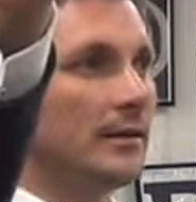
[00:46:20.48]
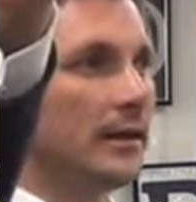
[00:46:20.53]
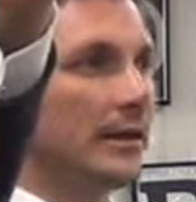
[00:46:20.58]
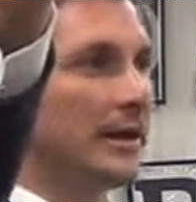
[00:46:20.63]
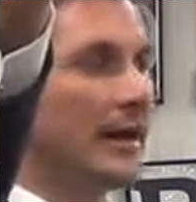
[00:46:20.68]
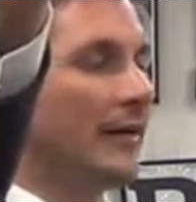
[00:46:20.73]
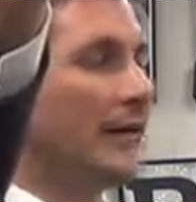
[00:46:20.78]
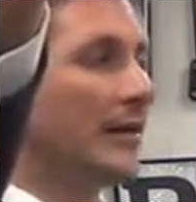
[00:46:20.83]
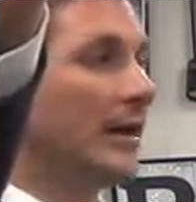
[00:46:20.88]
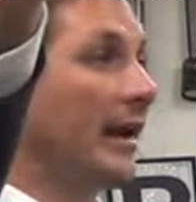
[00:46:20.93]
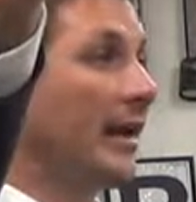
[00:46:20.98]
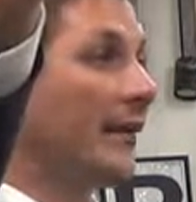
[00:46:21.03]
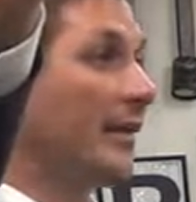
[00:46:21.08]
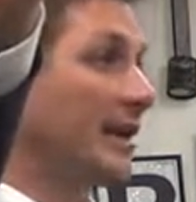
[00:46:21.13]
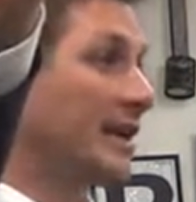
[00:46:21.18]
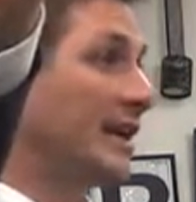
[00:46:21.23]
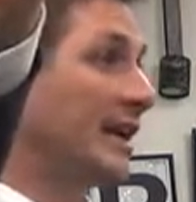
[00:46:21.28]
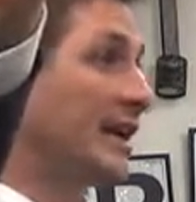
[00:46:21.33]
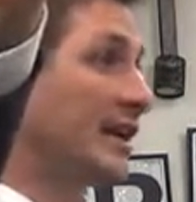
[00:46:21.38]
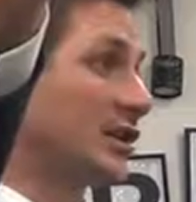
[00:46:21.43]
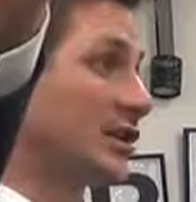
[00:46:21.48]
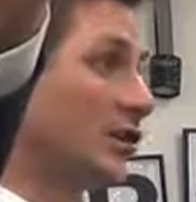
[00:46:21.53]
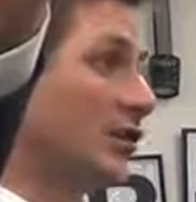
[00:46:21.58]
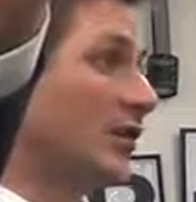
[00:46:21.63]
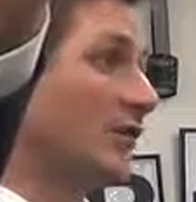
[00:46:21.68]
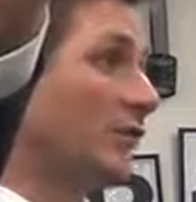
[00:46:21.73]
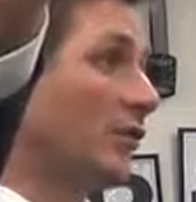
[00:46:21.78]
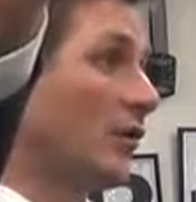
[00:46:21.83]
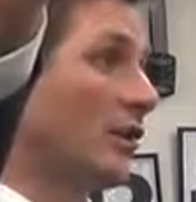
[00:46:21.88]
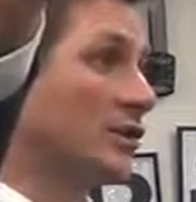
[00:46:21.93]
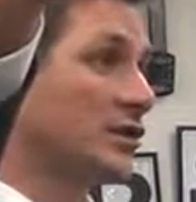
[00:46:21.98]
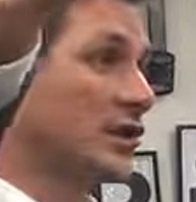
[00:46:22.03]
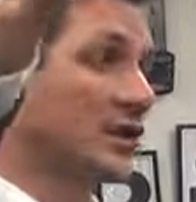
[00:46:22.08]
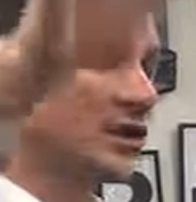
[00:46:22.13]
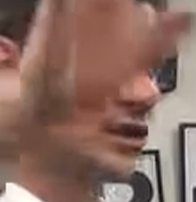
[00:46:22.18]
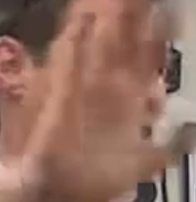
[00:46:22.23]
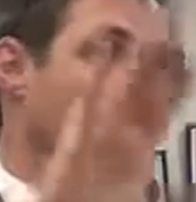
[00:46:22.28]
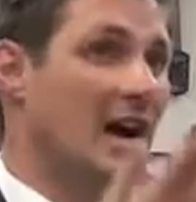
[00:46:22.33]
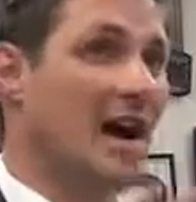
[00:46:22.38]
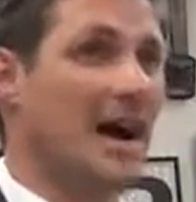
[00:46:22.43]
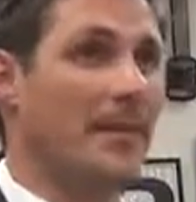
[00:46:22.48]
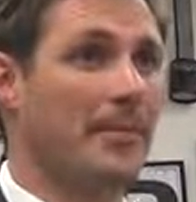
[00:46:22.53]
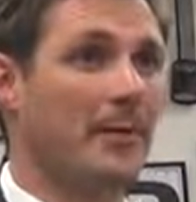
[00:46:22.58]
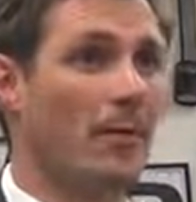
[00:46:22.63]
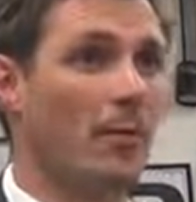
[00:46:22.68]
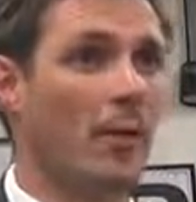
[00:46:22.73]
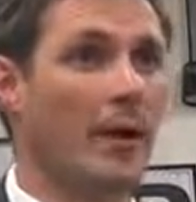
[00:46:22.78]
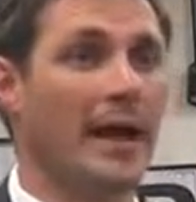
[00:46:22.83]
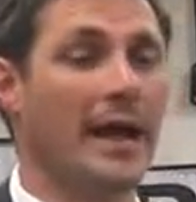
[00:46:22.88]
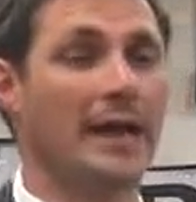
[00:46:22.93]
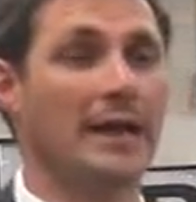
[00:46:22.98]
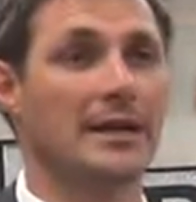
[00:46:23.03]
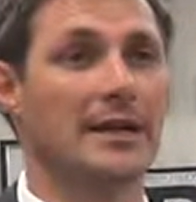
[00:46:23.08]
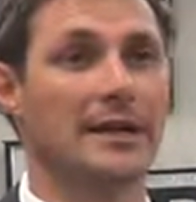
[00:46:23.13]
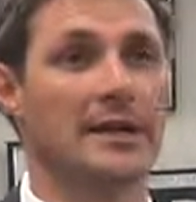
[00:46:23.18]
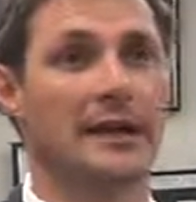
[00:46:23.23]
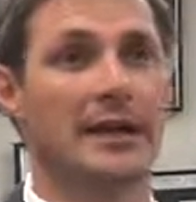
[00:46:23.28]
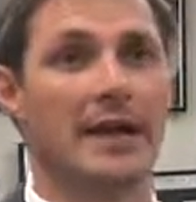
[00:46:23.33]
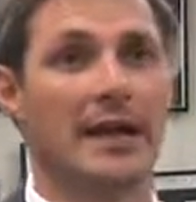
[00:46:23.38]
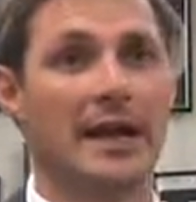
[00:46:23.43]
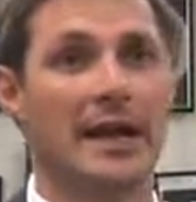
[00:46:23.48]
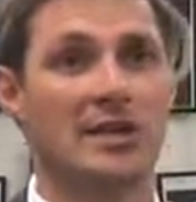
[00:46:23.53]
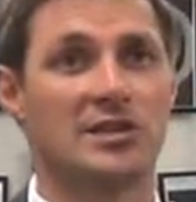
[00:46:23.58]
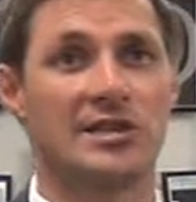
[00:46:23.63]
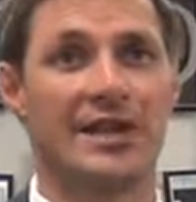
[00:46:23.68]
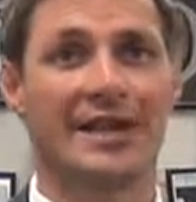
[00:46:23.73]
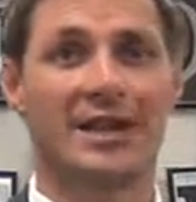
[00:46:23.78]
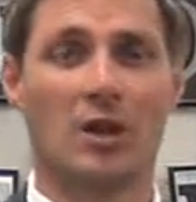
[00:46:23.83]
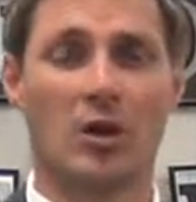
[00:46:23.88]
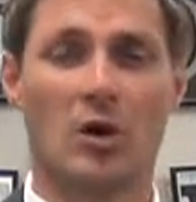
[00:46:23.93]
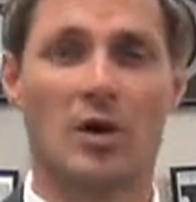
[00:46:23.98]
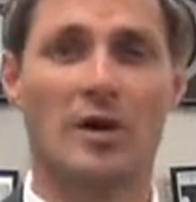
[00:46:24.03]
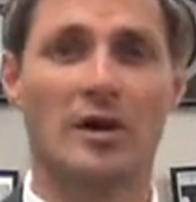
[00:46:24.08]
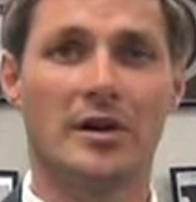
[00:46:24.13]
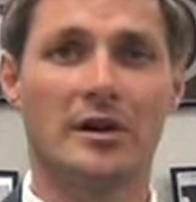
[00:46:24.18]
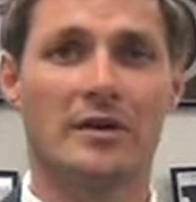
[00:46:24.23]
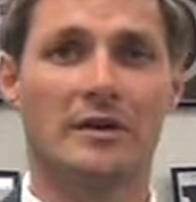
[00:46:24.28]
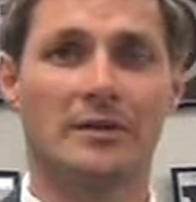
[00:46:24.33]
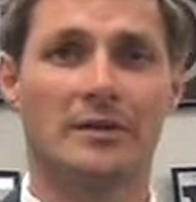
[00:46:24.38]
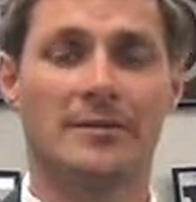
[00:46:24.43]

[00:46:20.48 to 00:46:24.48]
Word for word: And every now and again, it's good for us to stop and wait and say, Lord,